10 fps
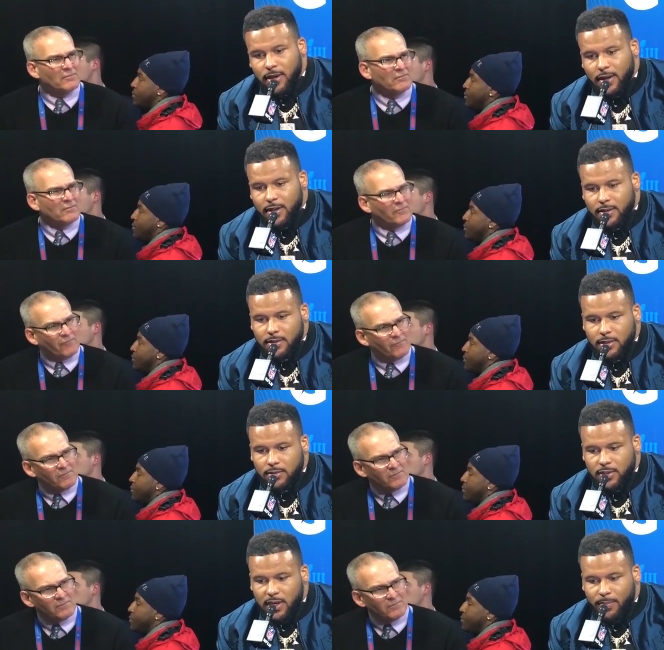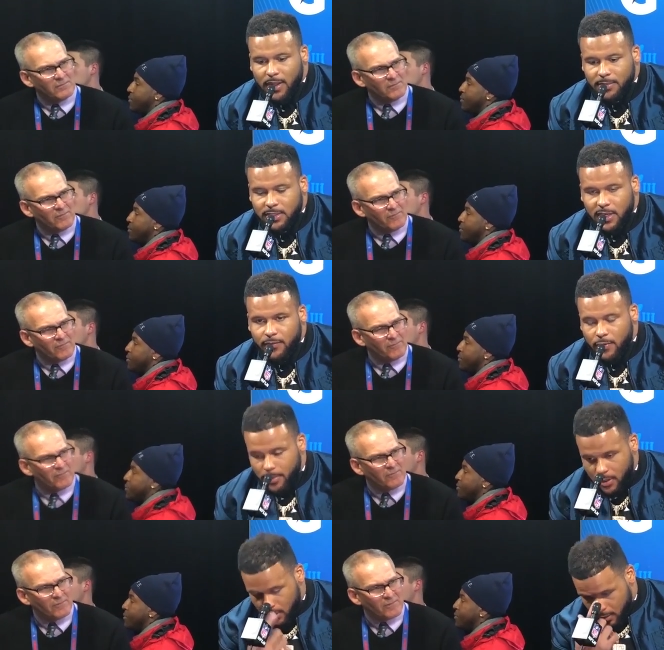Speaker 1: you gotta, you know, trying to play mistake
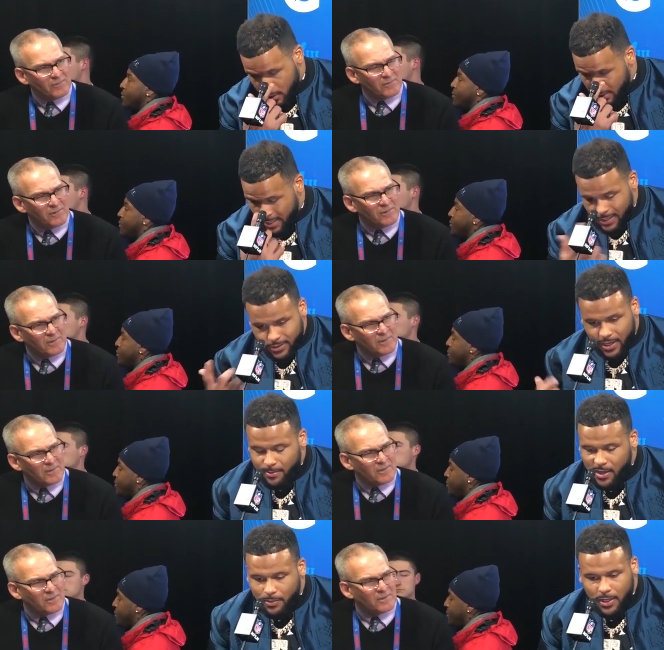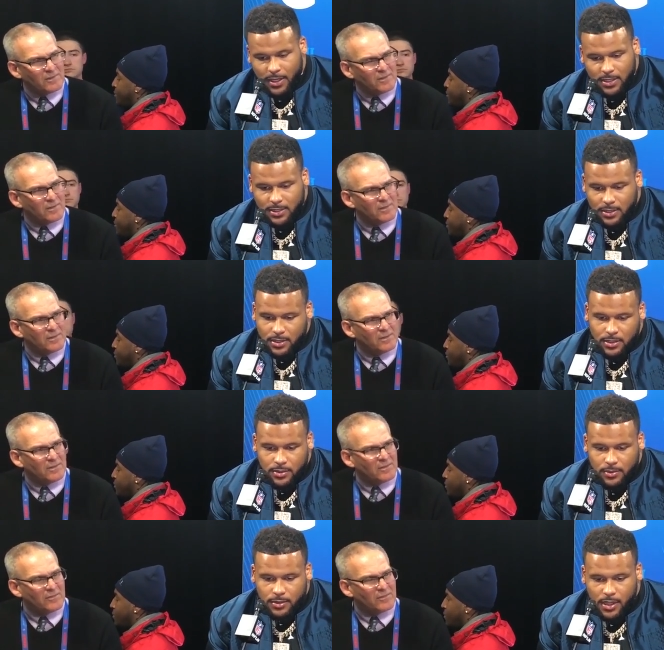football, trying to make plays, and,
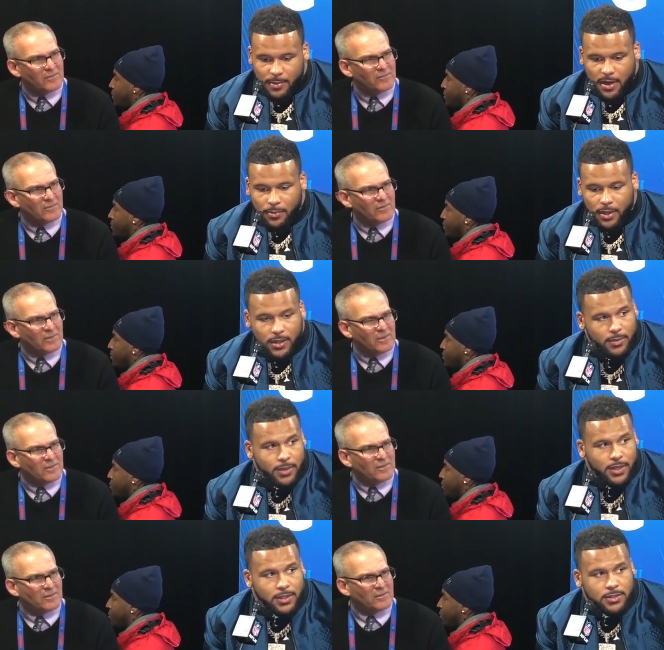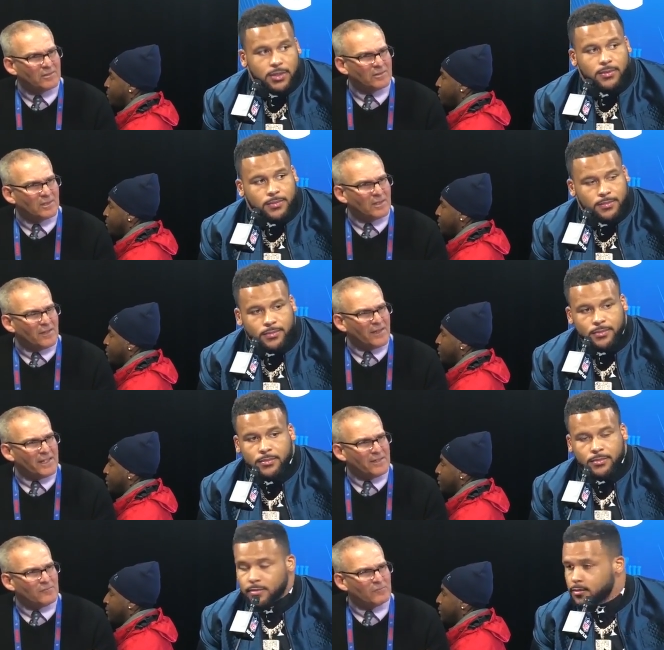you know, they made a play when we did. So.
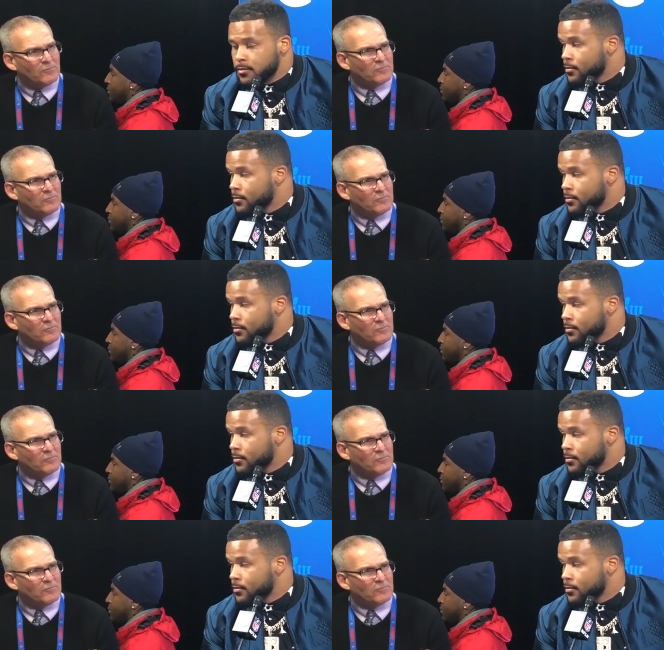Aaron,